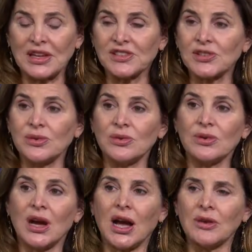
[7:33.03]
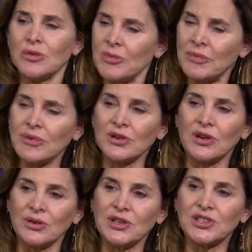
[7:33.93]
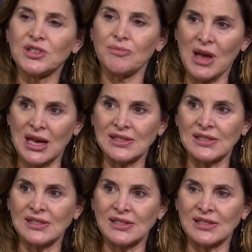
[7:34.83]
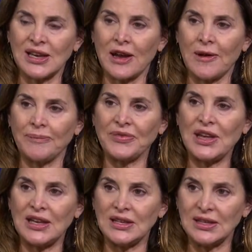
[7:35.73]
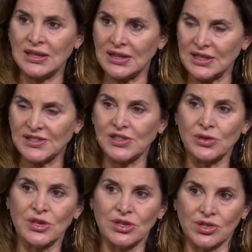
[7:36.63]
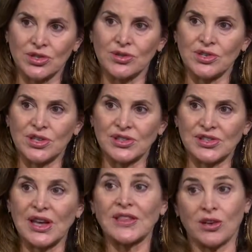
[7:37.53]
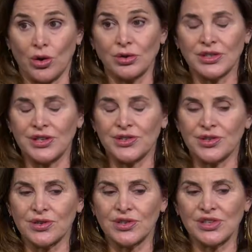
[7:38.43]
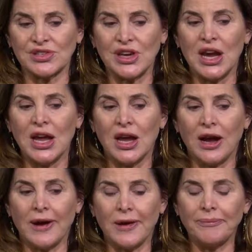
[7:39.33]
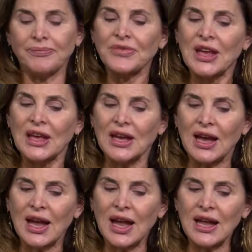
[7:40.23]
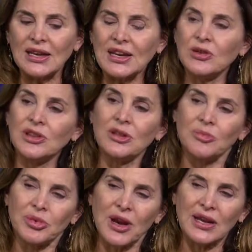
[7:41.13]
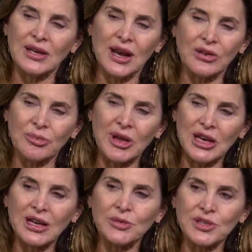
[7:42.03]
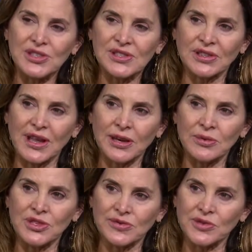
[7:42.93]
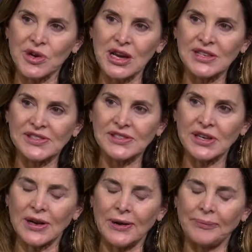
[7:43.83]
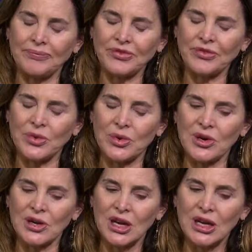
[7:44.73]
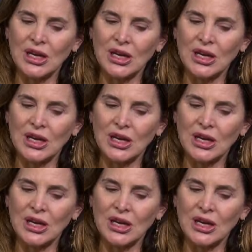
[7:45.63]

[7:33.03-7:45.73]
So I remember going to masses in the Assyrian churches and the Chaldean churches, and hearing them pray in Aramaic, which is the language of Christ, for